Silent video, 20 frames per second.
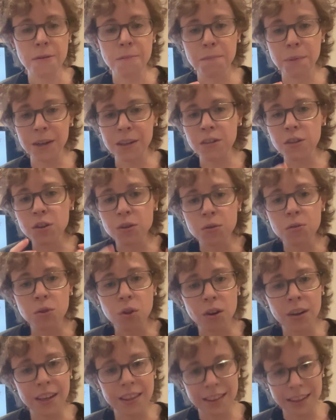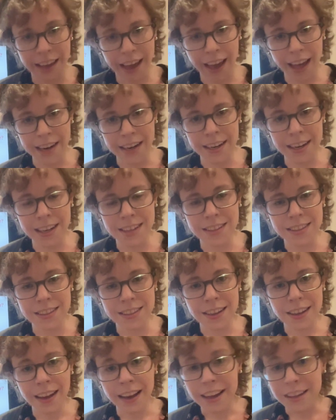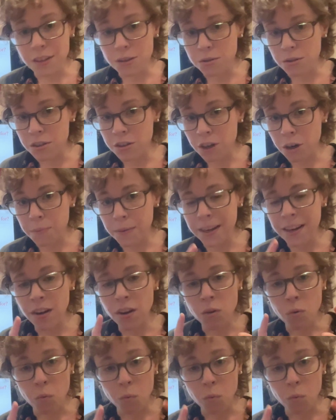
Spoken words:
But you look at the candidates and you determine